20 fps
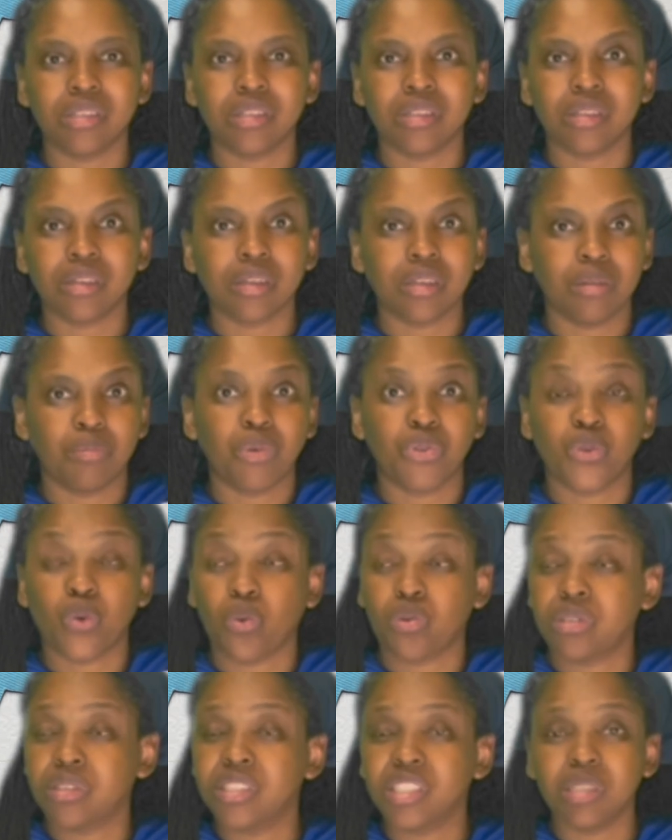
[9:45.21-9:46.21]
the
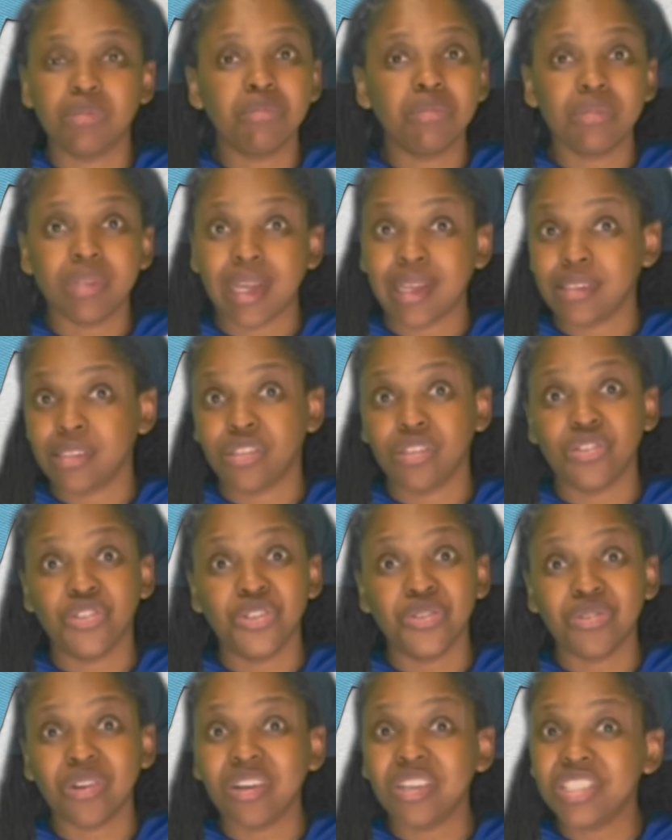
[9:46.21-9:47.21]
autism, as the
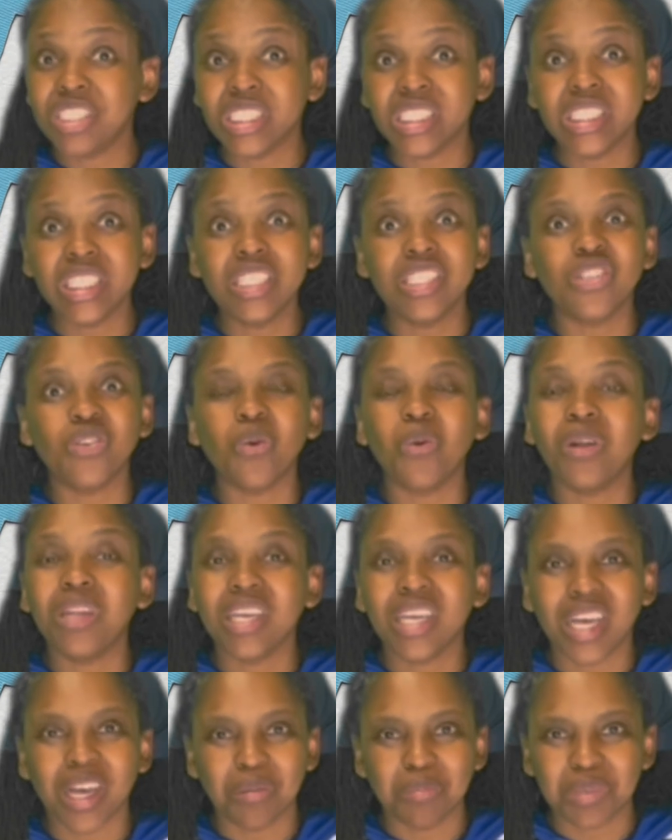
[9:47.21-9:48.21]
neurologist said, is
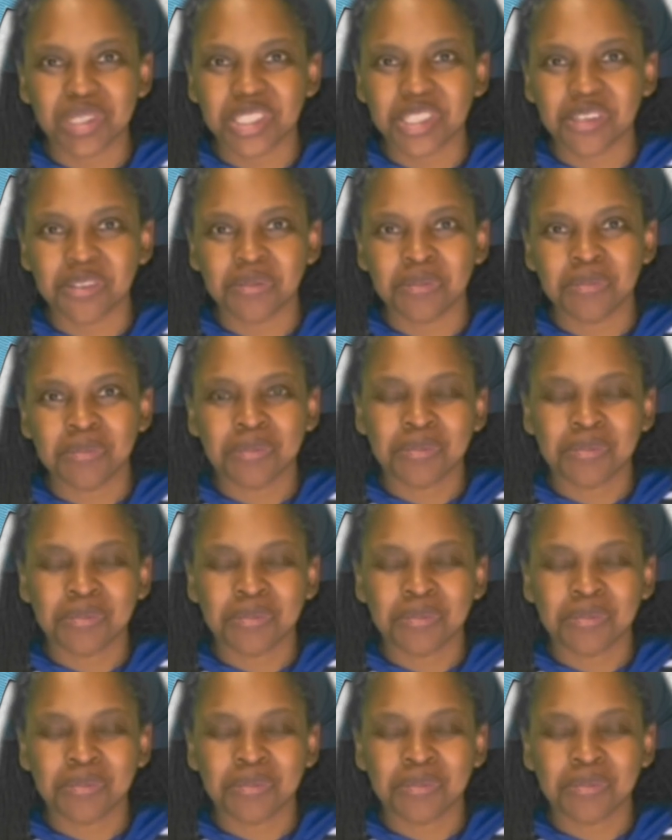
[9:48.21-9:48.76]
all-encompassing.